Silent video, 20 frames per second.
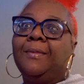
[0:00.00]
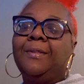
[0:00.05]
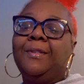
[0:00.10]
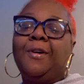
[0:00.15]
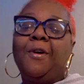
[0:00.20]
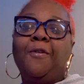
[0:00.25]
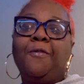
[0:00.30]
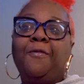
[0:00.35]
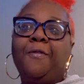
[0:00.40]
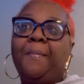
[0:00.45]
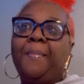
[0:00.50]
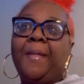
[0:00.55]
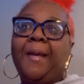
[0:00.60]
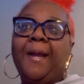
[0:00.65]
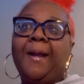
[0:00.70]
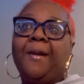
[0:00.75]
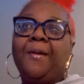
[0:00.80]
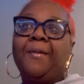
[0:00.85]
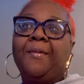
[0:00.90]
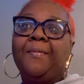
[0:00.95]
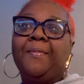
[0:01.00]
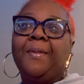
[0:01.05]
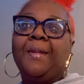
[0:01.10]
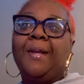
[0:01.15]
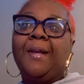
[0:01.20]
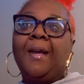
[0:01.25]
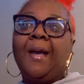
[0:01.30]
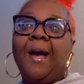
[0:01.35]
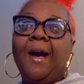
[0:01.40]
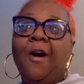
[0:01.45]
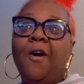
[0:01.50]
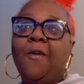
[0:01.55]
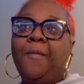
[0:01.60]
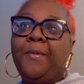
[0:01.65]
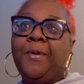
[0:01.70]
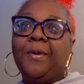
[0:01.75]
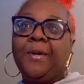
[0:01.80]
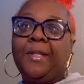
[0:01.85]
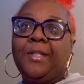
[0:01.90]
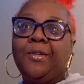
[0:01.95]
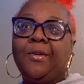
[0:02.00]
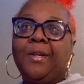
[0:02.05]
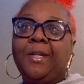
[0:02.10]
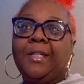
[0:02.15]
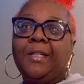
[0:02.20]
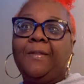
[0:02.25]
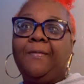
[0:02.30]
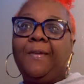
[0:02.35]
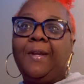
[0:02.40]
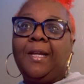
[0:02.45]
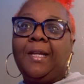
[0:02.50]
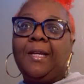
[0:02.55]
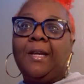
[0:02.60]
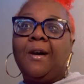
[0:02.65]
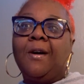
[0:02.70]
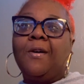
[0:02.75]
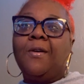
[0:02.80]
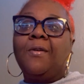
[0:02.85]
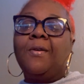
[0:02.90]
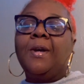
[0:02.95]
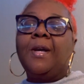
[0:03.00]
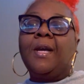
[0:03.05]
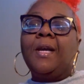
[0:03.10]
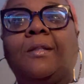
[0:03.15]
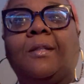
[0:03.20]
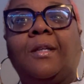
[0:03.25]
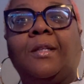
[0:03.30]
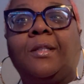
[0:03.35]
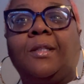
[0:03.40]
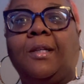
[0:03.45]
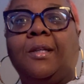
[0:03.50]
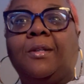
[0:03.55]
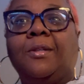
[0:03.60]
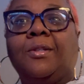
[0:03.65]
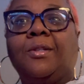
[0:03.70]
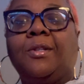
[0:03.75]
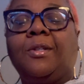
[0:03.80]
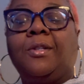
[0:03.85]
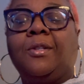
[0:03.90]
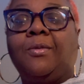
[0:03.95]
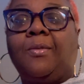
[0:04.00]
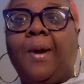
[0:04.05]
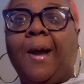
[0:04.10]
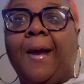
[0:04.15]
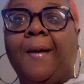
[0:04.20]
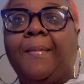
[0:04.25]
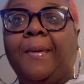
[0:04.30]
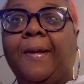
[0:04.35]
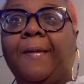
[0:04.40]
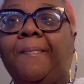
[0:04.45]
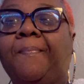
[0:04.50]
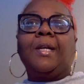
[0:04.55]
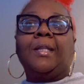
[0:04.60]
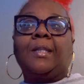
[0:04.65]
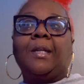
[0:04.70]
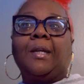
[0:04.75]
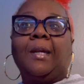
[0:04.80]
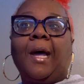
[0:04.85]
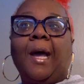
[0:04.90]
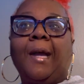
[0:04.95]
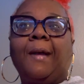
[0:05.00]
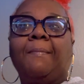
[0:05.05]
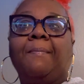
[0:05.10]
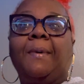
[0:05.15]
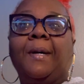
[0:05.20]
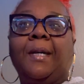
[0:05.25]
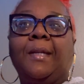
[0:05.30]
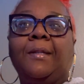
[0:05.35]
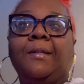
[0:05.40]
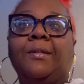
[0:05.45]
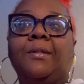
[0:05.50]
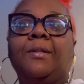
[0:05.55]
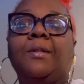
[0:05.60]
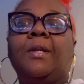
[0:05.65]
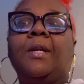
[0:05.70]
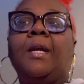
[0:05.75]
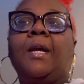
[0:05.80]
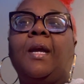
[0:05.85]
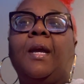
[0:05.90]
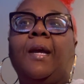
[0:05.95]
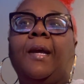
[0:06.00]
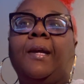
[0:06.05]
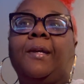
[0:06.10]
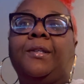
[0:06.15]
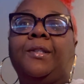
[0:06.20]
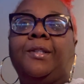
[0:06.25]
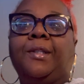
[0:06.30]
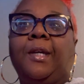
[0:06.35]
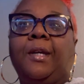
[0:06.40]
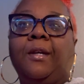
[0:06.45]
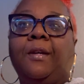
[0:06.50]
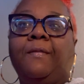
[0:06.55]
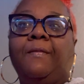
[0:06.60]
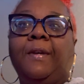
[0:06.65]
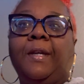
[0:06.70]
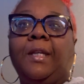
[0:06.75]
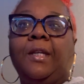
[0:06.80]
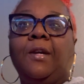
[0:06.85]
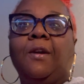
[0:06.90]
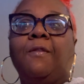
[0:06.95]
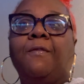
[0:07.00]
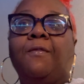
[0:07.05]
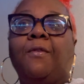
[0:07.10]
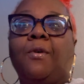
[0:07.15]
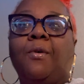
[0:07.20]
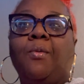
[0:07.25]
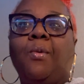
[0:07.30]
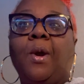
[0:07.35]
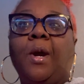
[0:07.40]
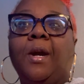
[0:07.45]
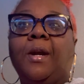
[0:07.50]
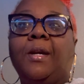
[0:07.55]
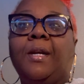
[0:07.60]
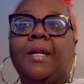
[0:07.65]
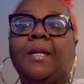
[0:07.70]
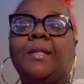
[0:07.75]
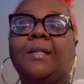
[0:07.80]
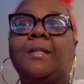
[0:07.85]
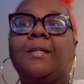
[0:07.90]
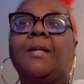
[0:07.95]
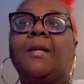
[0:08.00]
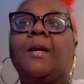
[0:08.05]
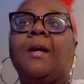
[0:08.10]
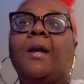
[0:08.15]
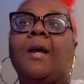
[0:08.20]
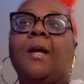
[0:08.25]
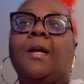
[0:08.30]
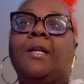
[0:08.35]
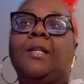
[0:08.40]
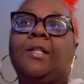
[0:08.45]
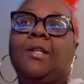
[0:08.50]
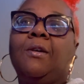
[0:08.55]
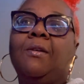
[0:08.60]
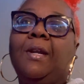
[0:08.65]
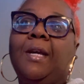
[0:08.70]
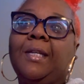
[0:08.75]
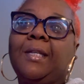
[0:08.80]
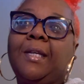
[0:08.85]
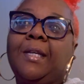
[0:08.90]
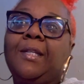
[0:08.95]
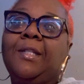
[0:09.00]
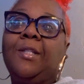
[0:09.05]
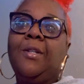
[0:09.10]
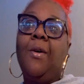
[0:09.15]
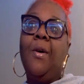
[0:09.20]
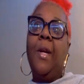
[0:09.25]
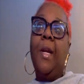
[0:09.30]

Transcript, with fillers: go from there. Hope you enjoyed this video. Consider subscribing, hit the like button and share the video for awareness. So let's get started. So